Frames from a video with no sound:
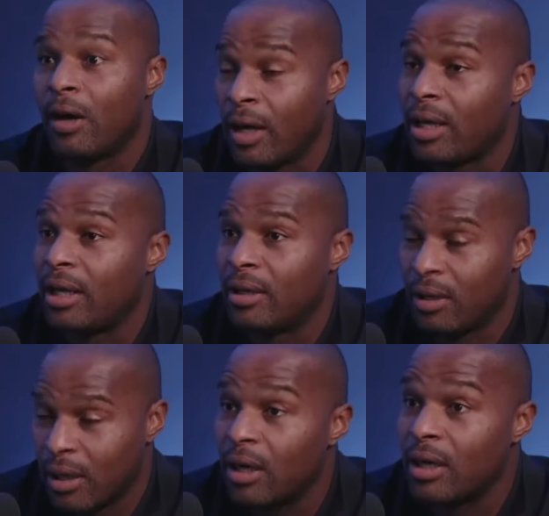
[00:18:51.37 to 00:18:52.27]
Early
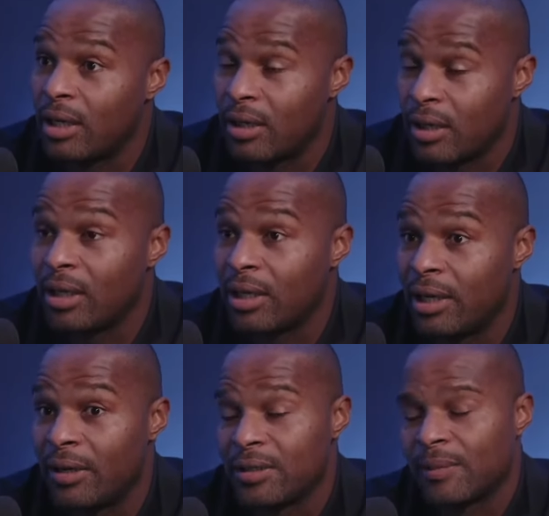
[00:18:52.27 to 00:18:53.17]

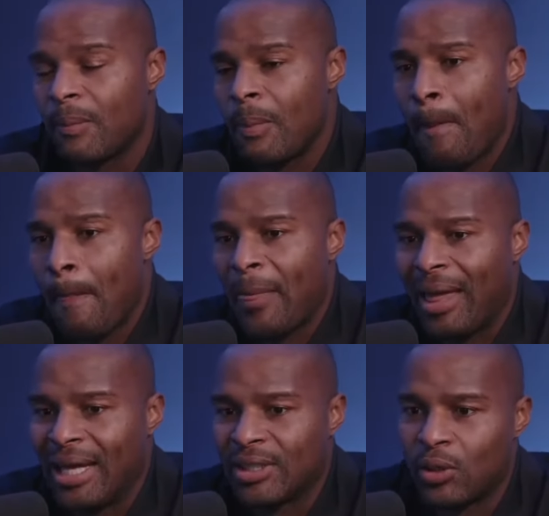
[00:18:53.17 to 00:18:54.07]
years.
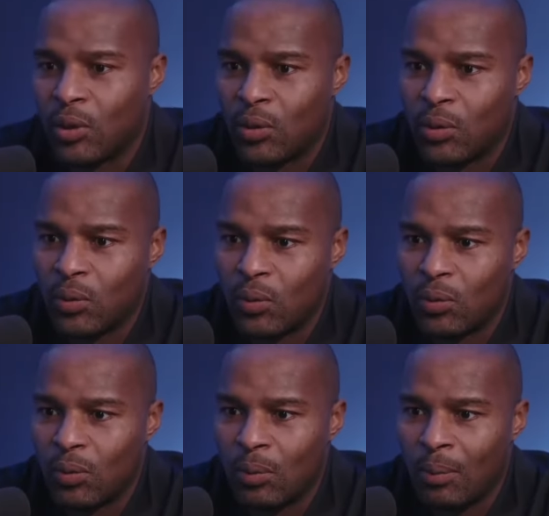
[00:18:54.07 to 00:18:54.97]
And so
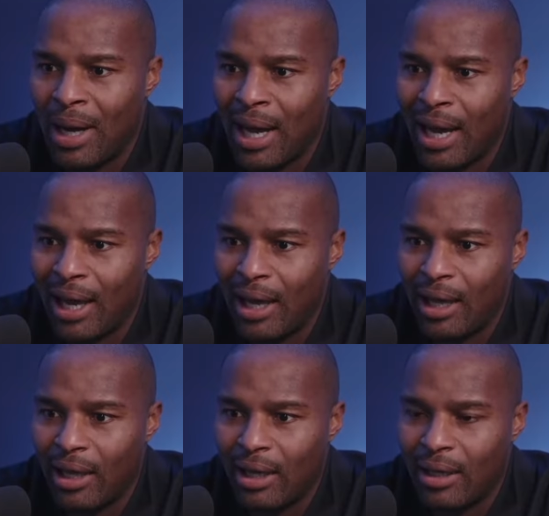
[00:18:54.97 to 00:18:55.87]

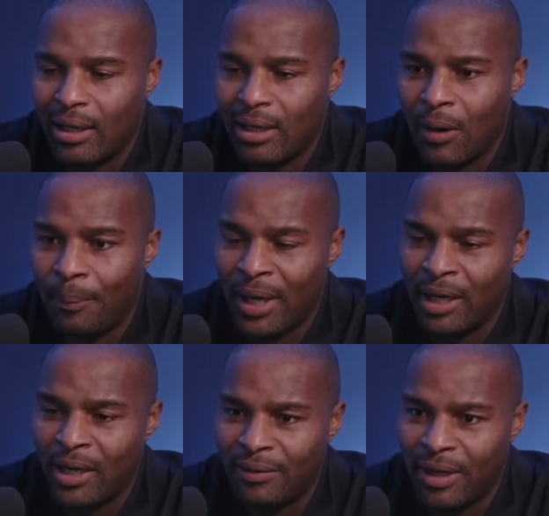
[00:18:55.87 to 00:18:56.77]
my
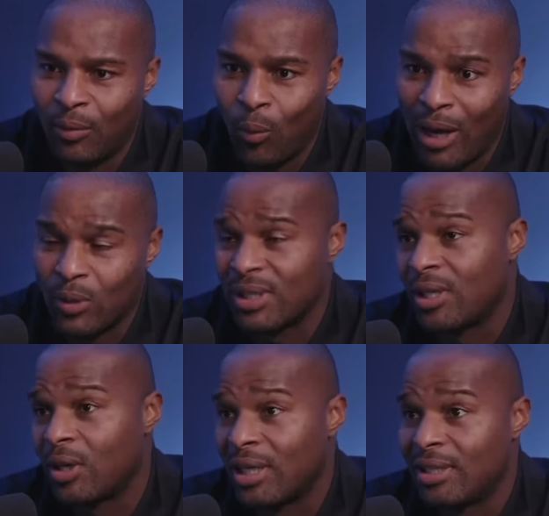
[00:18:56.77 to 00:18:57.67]
opinion of him, when I would
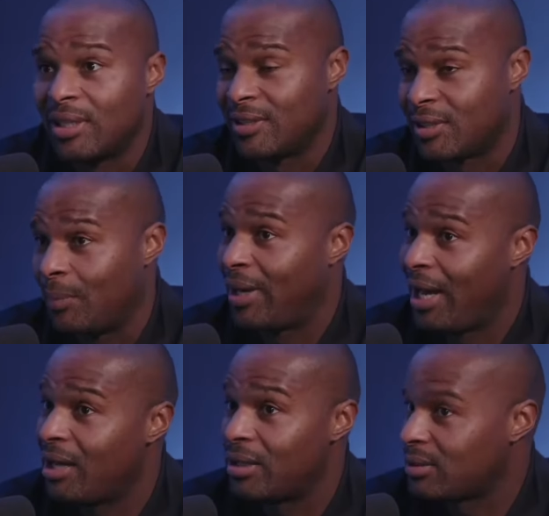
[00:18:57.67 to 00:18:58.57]
see all these things coming
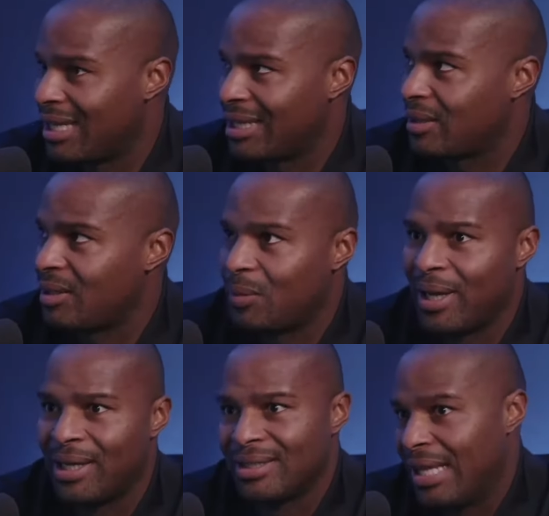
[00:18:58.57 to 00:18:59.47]
out, is like, oh
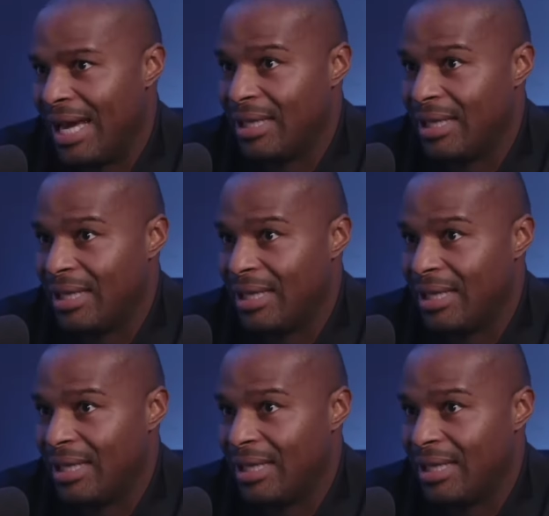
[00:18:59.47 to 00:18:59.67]
man, it's